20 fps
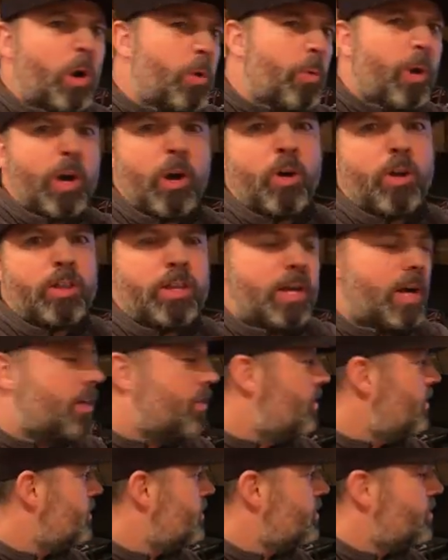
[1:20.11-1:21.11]
way or the
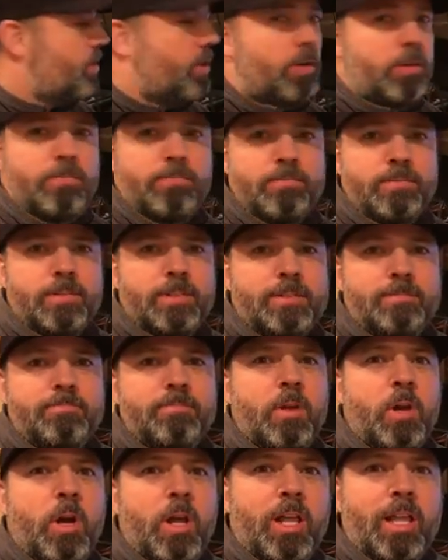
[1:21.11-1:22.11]
other. So
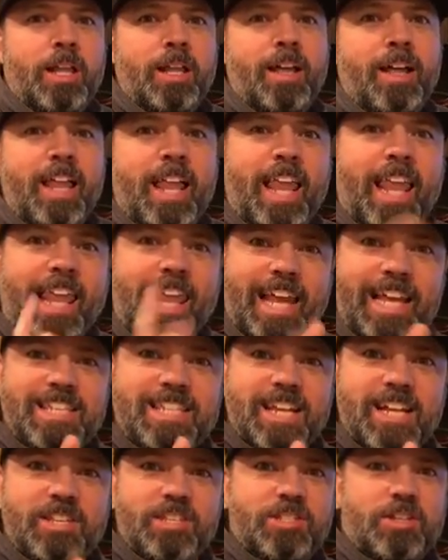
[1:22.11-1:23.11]
let's
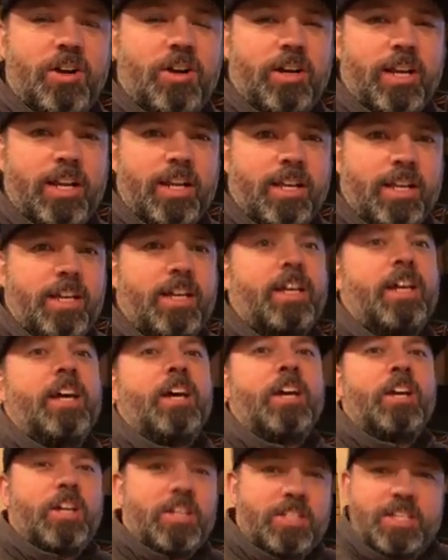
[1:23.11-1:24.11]
get started.
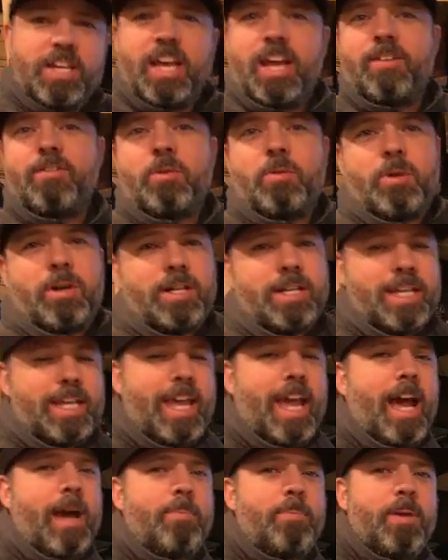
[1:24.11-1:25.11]
Good day, everyone.
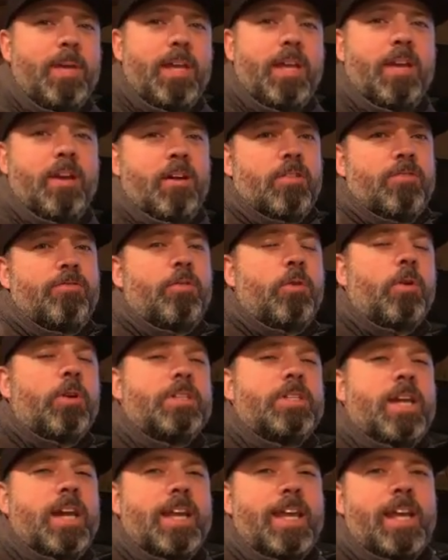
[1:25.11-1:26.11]
Cappy here,
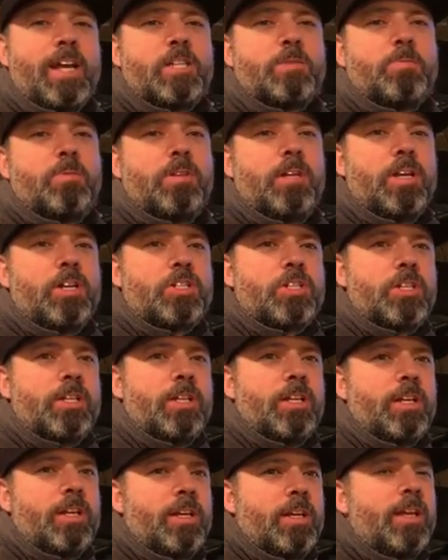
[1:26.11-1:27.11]
410
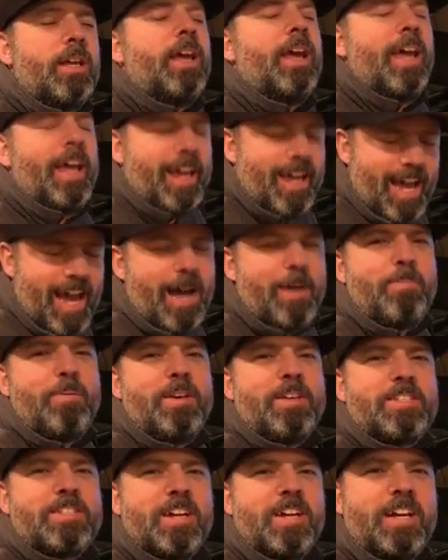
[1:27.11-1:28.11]
Expedition.
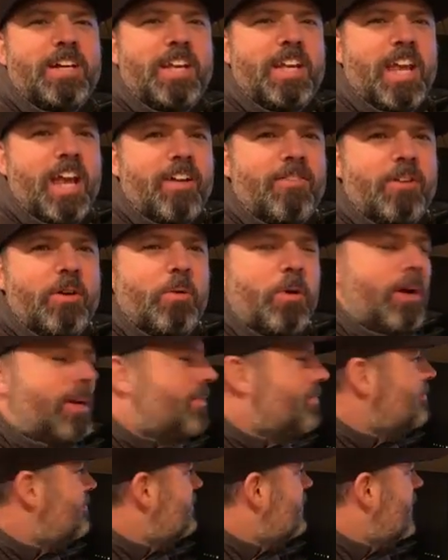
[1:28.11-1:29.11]
Happy Sunday,
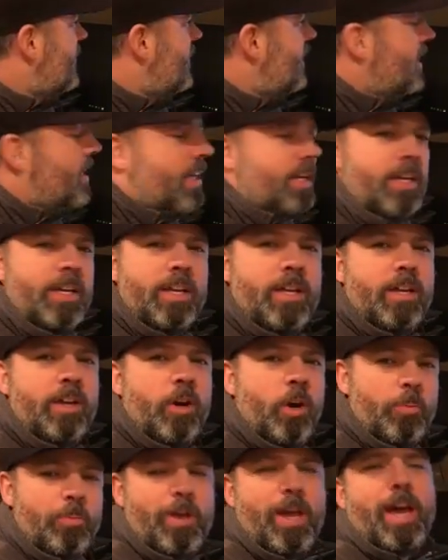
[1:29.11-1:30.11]
everyone.
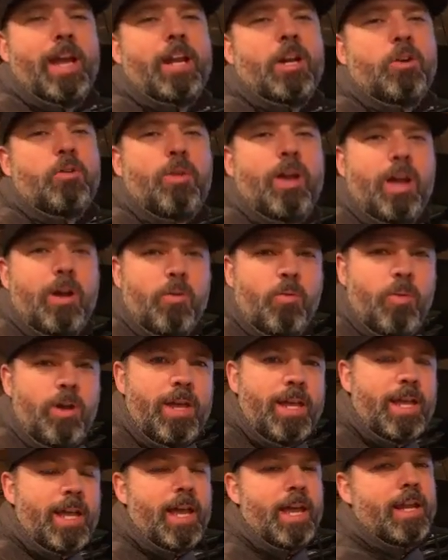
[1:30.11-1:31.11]
Hope you had a great
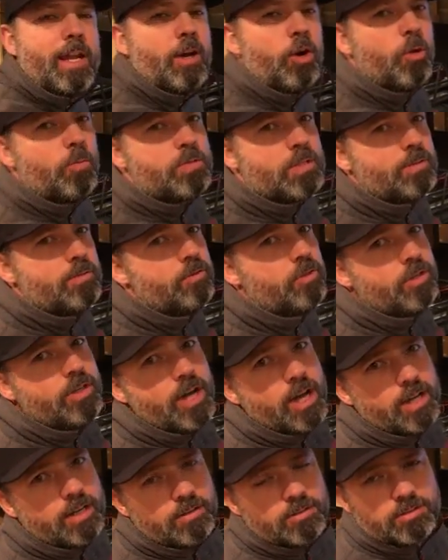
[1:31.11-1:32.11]
weekend. I hope some of you
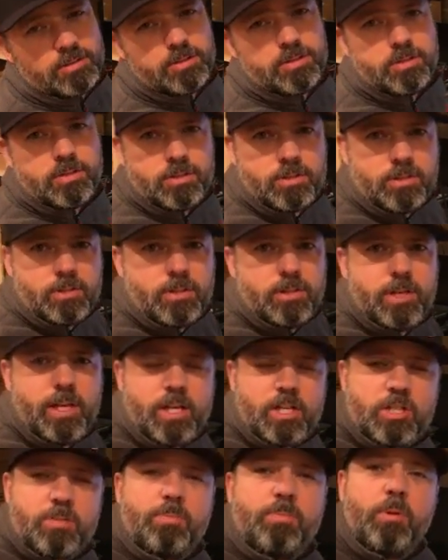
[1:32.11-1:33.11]
got out to
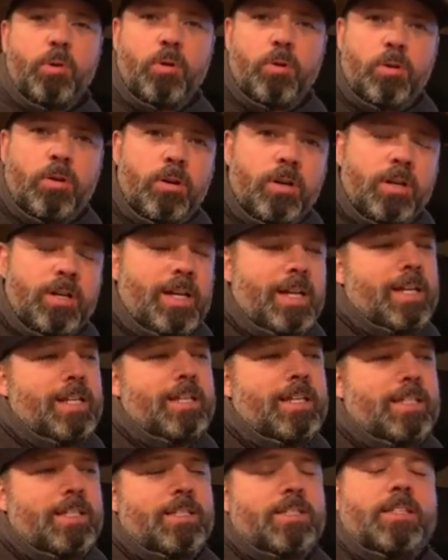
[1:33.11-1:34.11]
explore
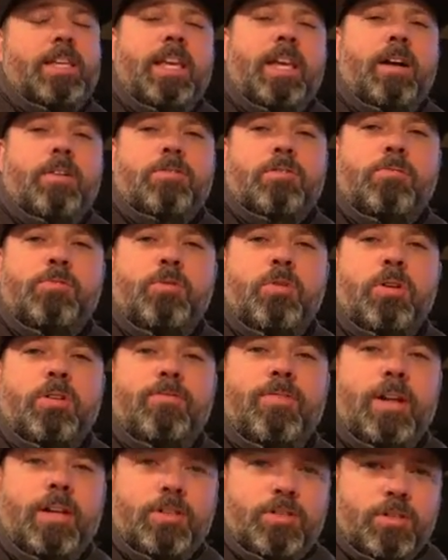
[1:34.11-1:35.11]
and seek out some new
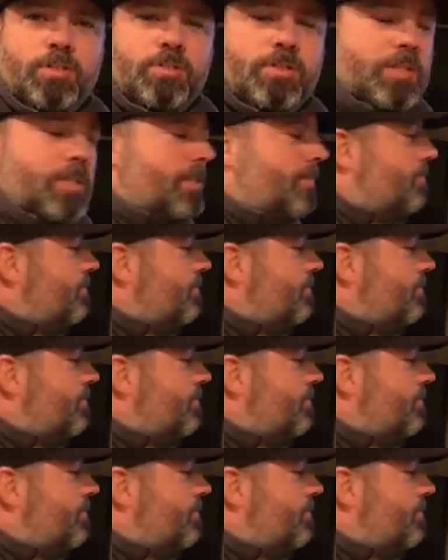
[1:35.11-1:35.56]
adventures.